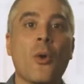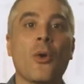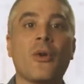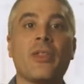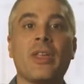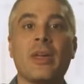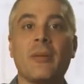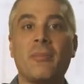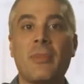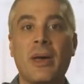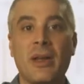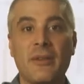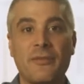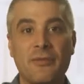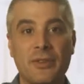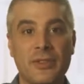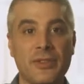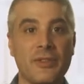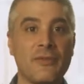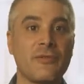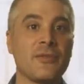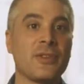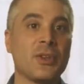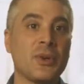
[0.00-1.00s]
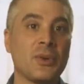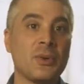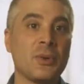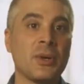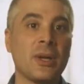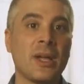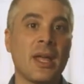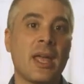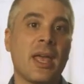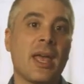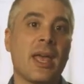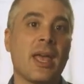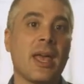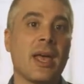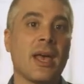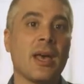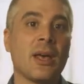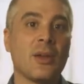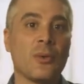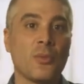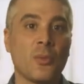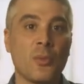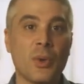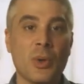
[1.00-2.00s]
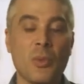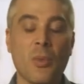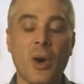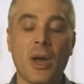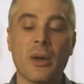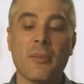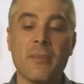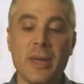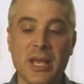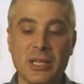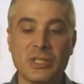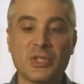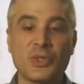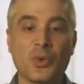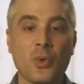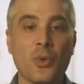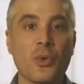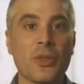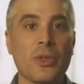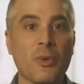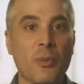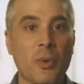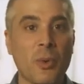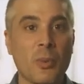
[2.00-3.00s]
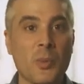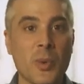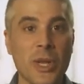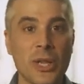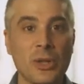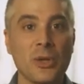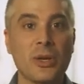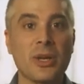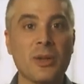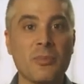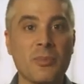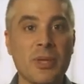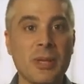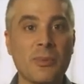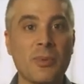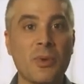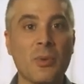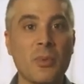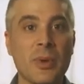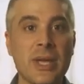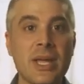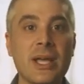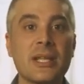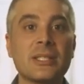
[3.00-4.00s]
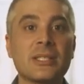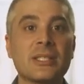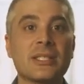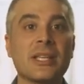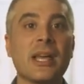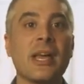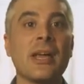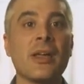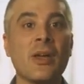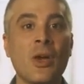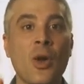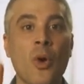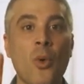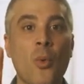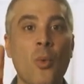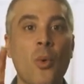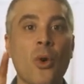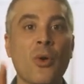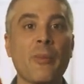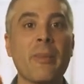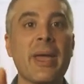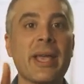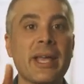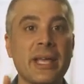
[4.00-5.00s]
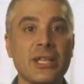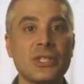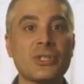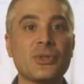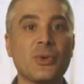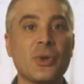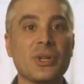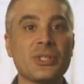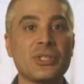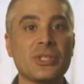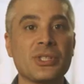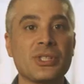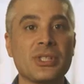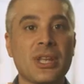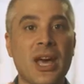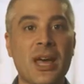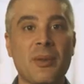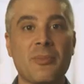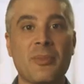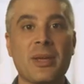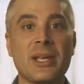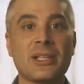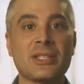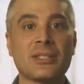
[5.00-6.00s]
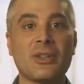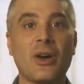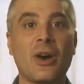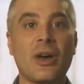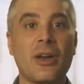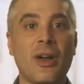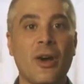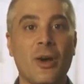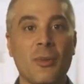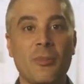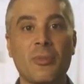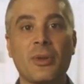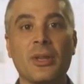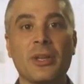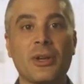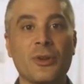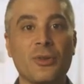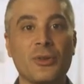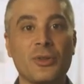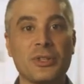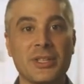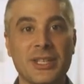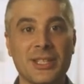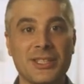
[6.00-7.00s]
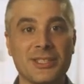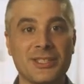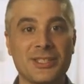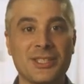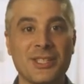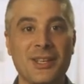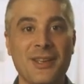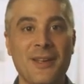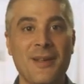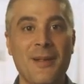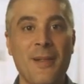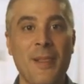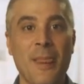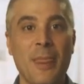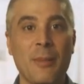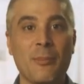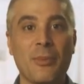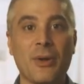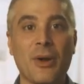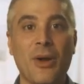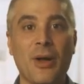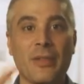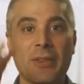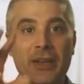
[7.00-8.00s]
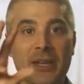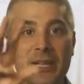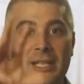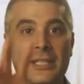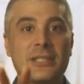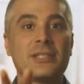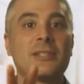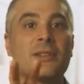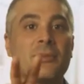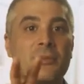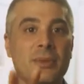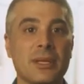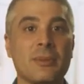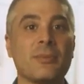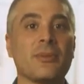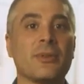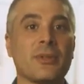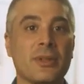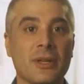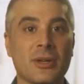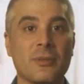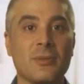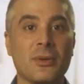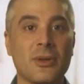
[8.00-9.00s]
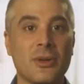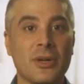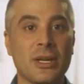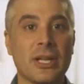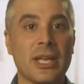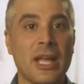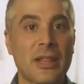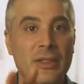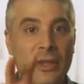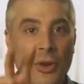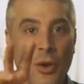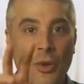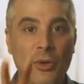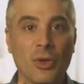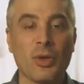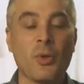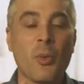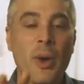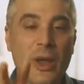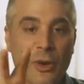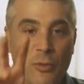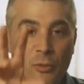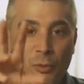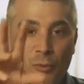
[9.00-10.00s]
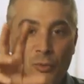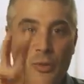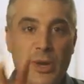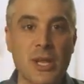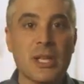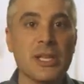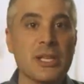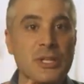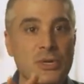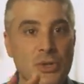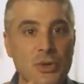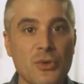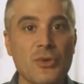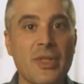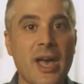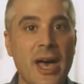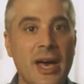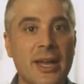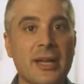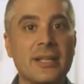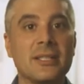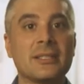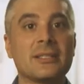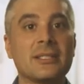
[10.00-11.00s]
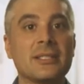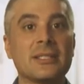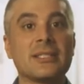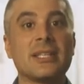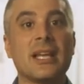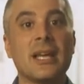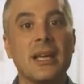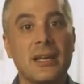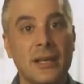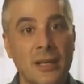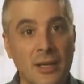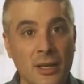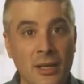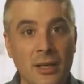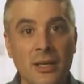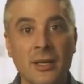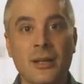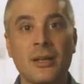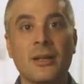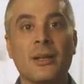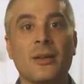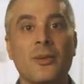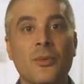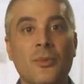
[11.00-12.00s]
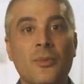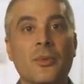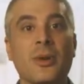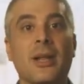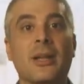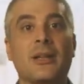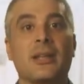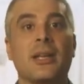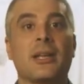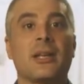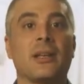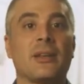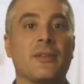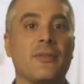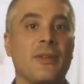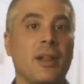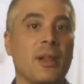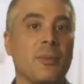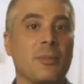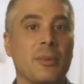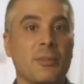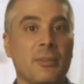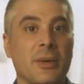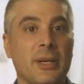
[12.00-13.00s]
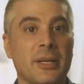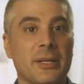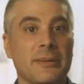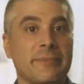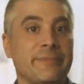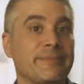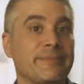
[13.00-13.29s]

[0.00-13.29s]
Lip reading: or they benefit the few. And we want to make sure that when we look at people, we can say, we're making choices not based on our political needs, but on the needs of the people in the community. And the only way to really do that is to say, we're not taking developer money.